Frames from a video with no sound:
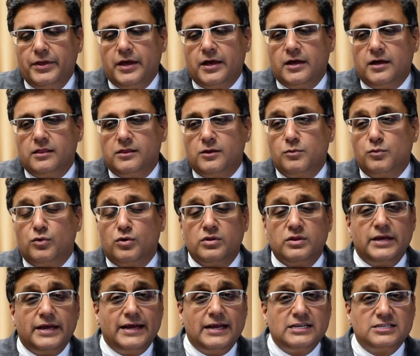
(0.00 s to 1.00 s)
Uh, the more
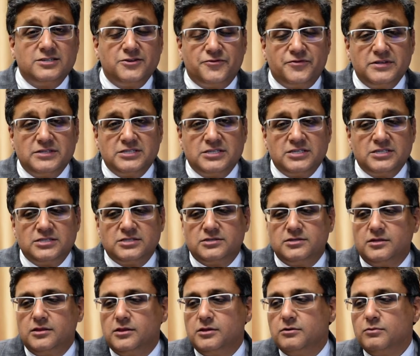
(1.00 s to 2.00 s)
the age difference is,
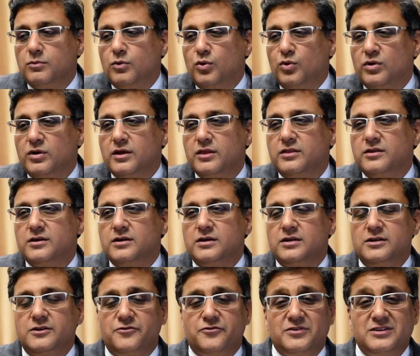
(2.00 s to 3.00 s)
the more the
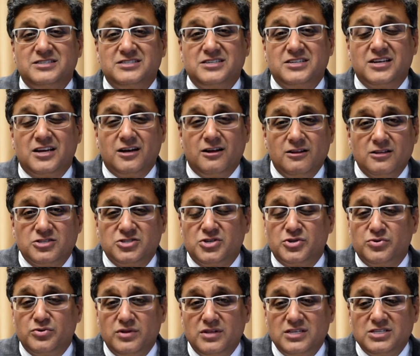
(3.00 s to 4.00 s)
difference in
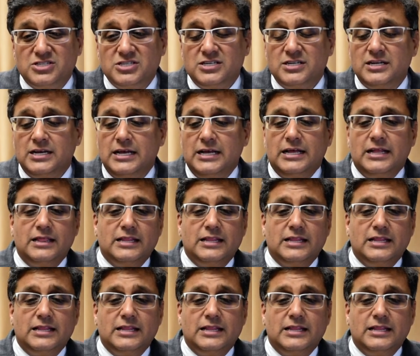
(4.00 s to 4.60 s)
culture, religion.